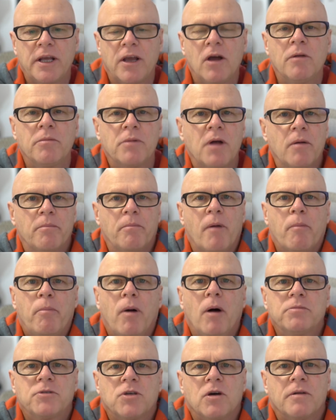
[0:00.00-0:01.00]
early on. I, I
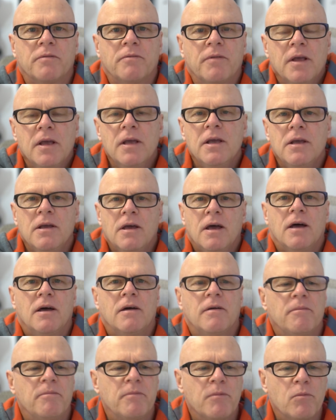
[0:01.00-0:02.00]
popped on
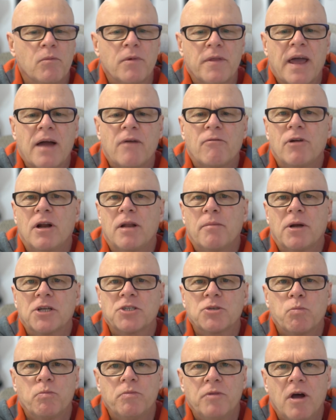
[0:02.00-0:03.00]
uh, without really
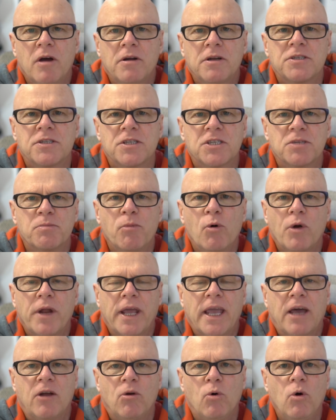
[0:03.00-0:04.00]
much notice this
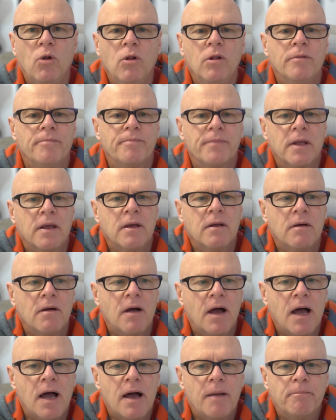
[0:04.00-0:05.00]
morning at all.
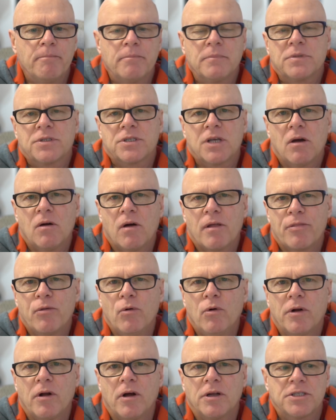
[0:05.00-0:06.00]
Um, so I
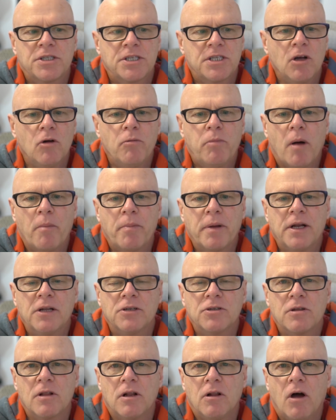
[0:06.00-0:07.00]
thought I'd still pop in
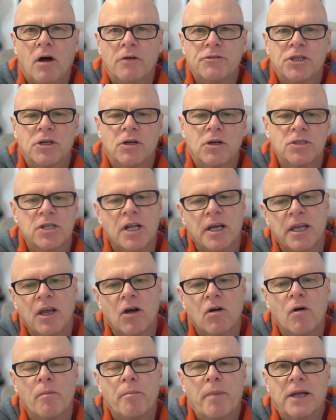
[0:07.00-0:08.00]
and do the live shoot. I was lucky
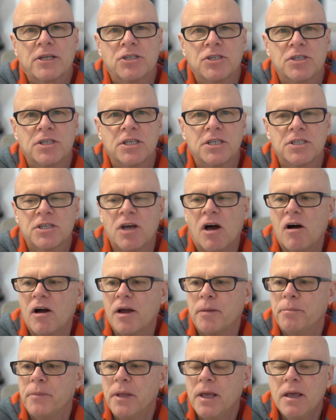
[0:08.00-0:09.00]
I got back just in
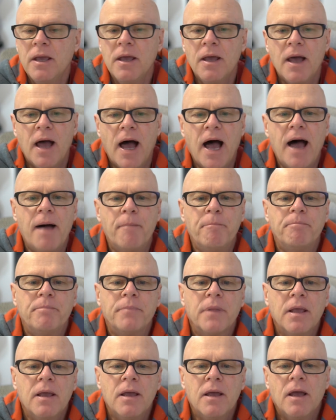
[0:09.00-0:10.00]
time. Um,
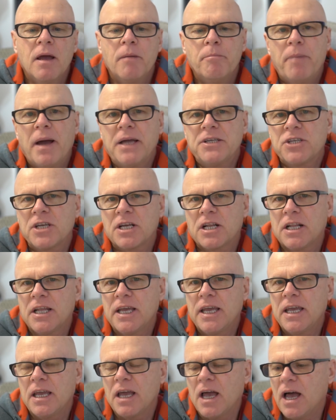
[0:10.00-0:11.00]

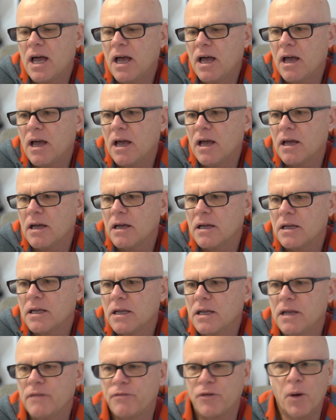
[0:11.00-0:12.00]
basically, uh,
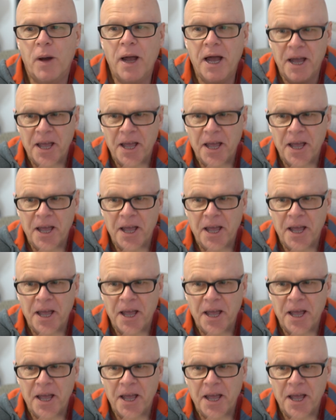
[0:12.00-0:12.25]
if you